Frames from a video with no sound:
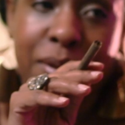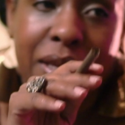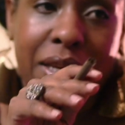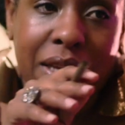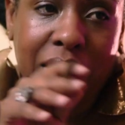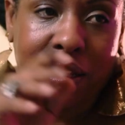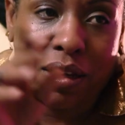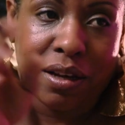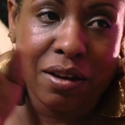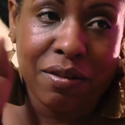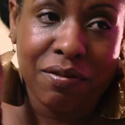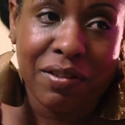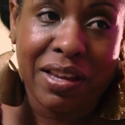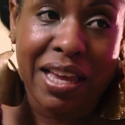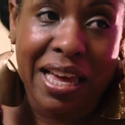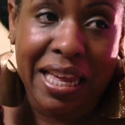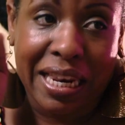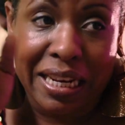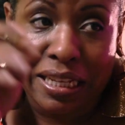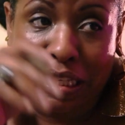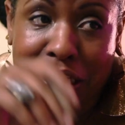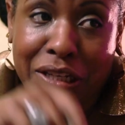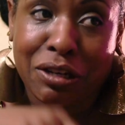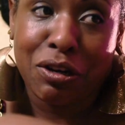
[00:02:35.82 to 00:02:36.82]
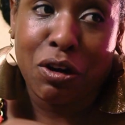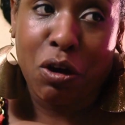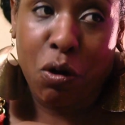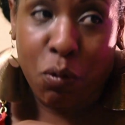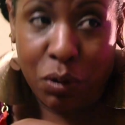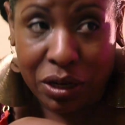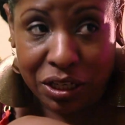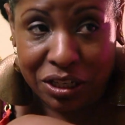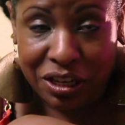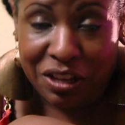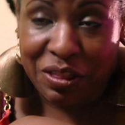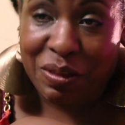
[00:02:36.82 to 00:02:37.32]
Speaking of getting to
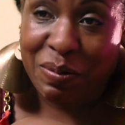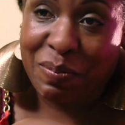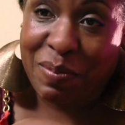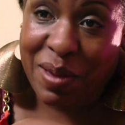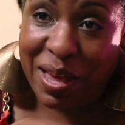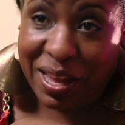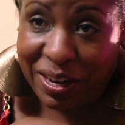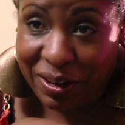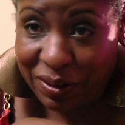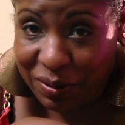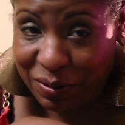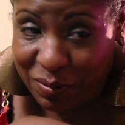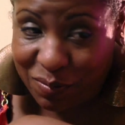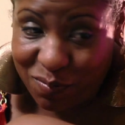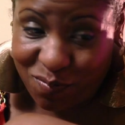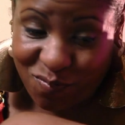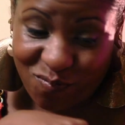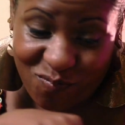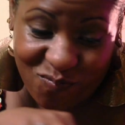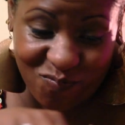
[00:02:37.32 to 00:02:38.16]
know each other better.